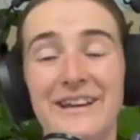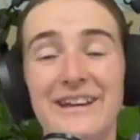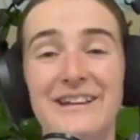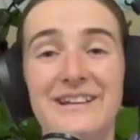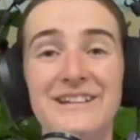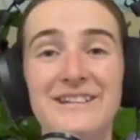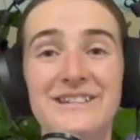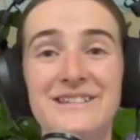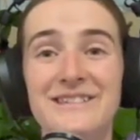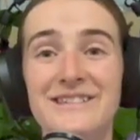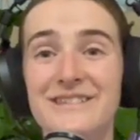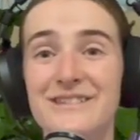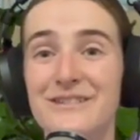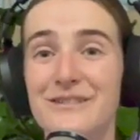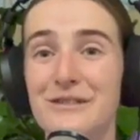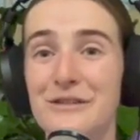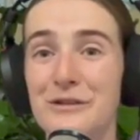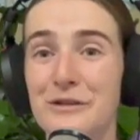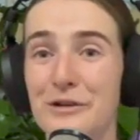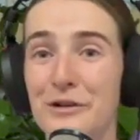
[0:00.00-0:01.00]
It is,
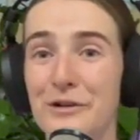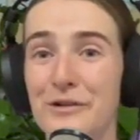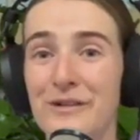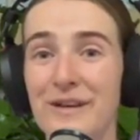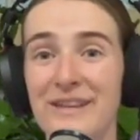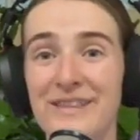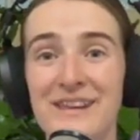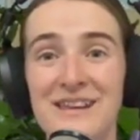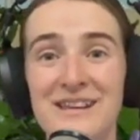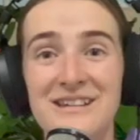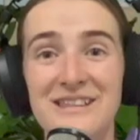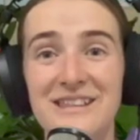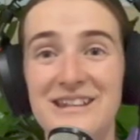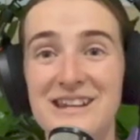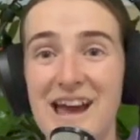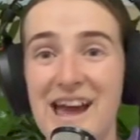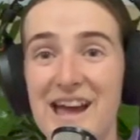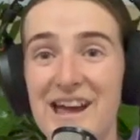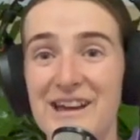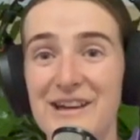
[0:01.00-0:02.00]
at the the
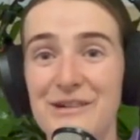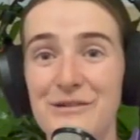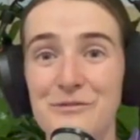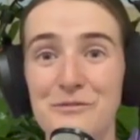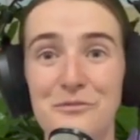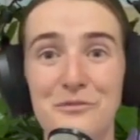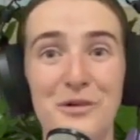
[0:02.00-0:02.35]
day,